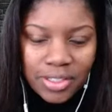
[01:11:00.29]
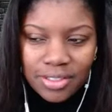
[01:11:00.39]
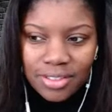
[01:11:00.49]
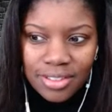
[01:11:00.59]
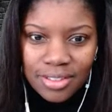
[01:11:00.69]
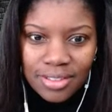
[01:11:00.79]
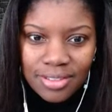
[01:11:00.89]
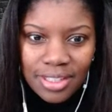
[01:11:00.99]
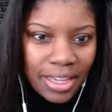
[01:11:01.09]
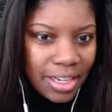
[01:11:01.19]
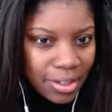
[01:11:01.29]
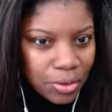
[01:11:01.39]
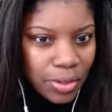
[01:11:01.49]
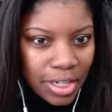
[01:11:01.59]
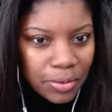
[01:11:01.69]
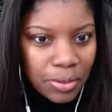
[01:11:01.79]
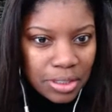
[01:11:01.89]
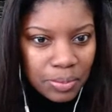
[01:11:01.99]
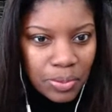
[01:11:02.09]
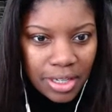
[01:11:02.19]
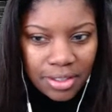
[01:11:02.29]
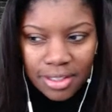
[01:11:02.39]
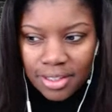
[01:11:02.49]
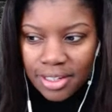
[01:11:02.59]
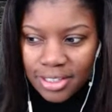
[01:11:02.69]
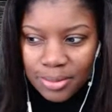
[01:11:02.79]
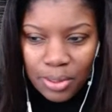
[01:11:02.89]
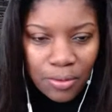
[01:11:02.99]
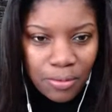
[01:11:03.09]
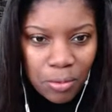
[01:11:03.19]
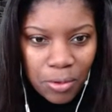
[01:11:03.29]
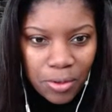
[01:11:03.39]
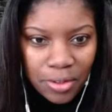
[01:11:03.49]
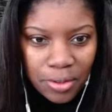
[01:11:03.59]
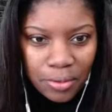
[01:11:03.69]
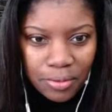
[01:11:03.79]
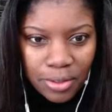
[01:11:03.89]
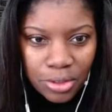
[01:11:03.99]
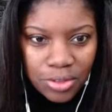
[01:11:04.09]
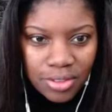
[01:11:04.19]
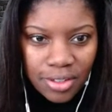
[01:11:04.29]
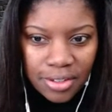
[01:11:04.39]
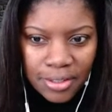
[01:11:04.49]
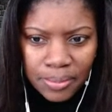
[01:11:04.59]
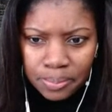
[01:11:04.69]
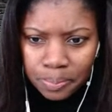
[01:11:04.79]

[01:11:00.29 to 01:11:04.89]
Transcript: It's the hand crank one, but I think it has about four other functions on it.